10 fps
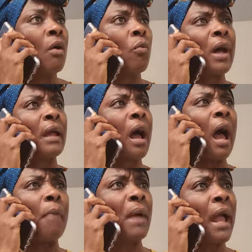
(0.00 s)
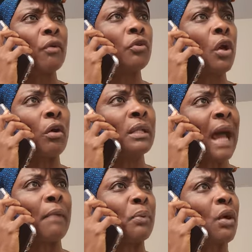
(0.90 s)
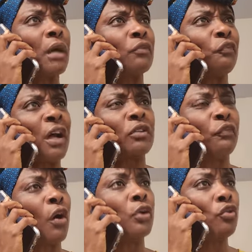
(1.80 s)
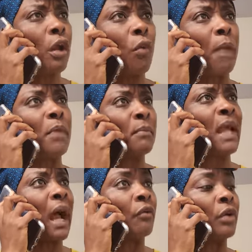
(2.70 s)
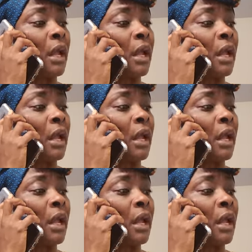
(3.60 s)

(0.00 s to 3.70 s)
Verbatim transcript: whether I'm angry or not. Because first of all, you the one made me angry.